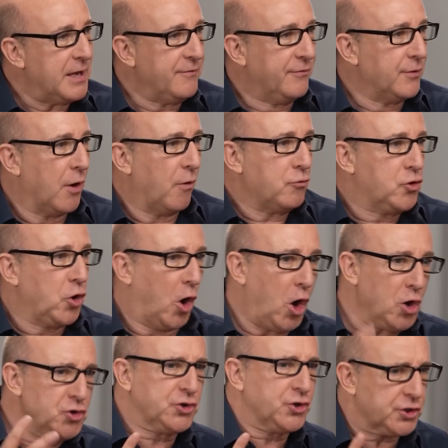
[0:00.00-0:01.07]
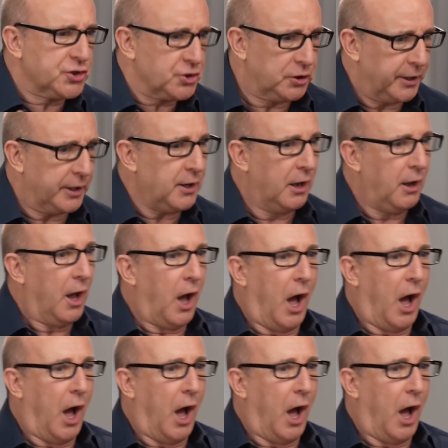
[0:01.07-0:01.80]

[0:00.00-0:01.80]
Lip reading: even though consciously